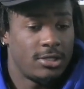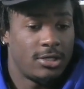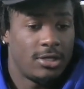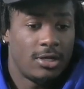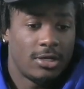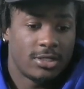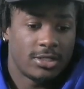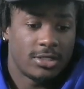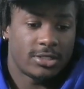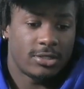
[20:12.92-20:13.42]

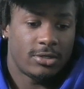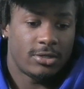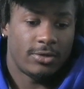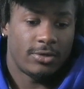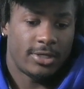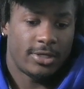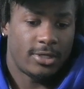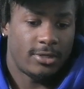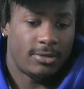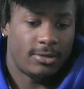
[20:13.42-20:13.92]
So
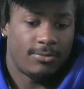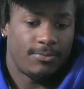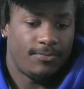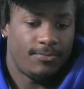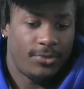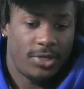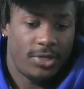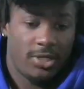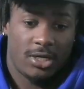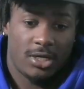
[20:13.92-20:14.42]
uh,
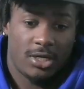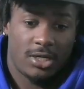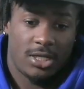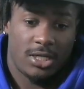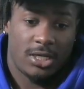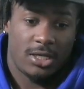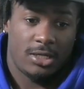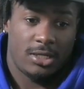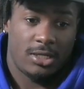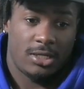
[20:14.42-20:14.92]
yeah,
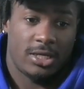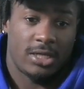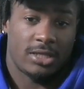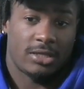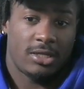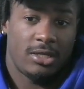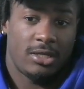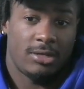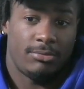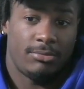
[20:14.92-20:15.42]
like I
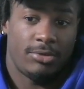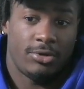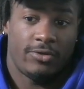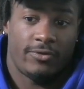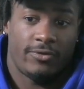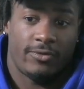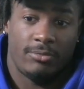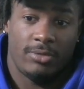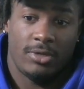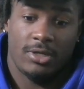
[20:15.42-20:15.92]
think the beauty for
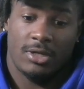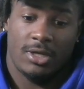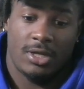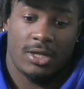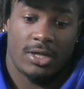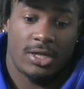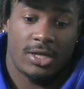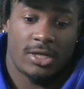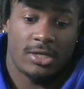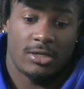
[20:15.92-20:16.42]
me to
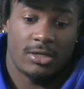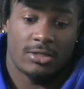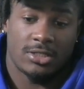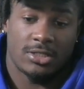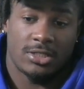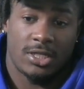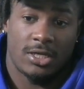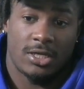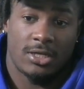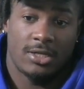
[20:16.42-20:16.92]
NIL is
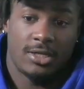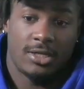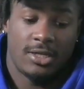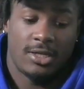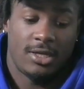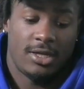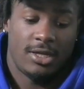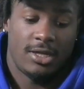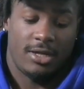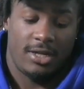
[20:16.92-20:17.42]
that
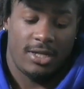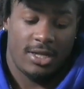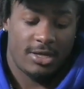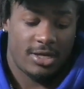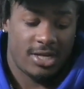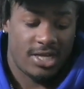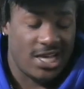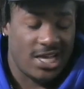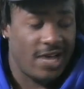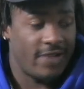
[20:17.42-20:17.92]
now that
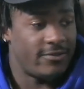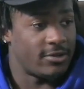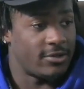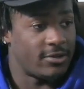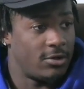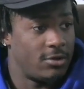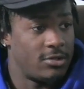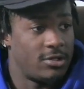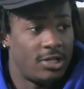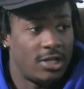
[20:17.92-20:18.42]
I have a
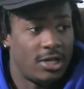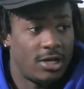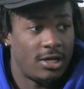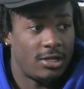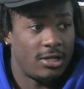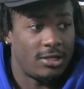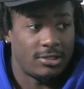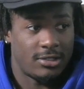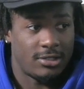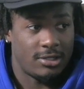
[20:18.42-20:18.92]
clothing line,
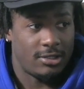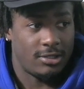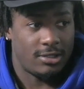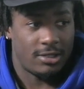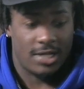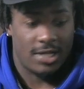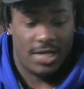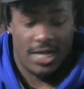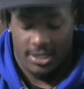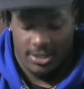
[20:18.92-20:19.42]

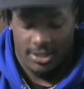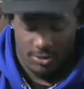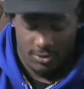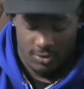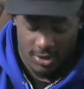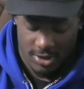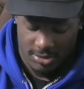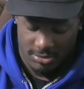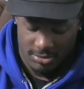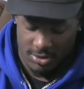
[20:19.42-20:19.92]
I can do what
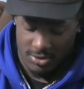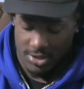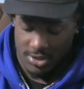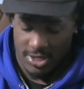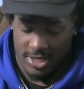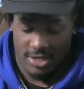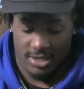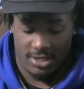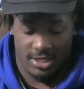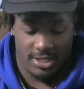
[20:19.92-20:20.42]
I'm doing
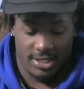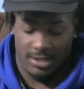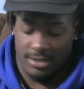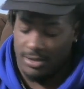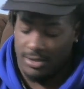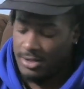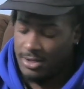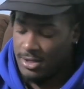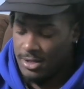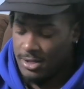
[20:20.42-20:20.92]
now. Like
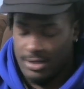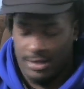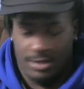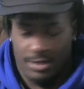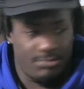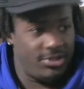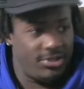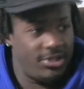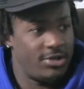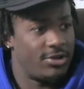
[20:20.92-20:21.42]

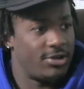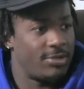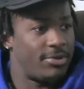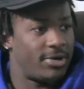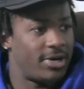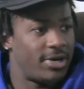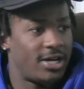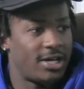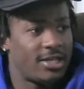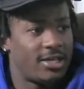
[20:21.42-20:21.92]
be on a
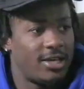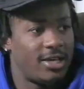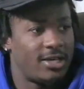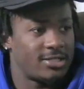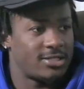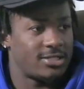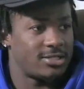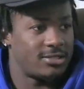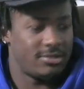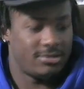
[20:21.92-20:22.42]
podcast,
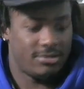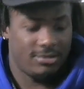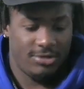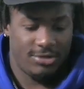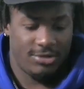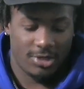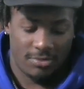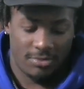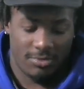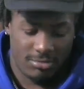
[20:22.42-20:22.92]
you know,
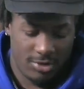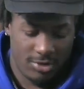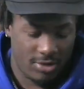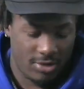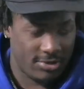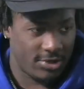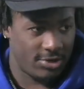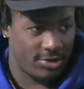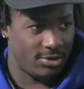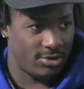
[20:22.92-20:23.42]
mm-hmm. promoting my
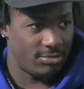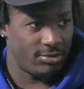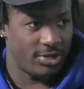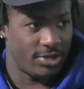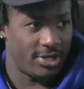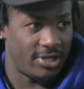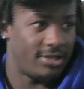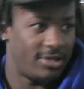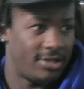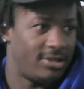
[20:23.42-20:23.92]
own
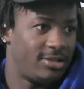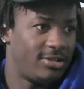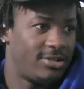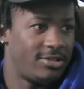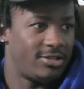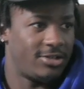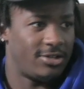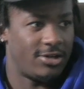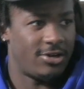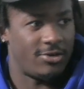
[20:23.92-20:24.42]
brand. Yeah.
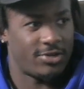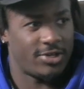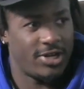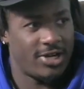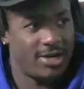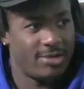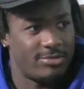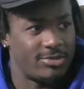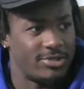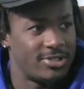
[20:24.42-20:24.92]
On Use
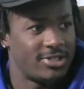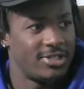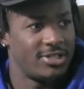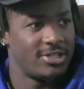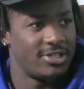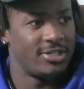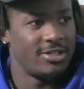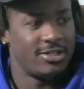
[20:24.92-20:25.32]
camera. Our, yeah.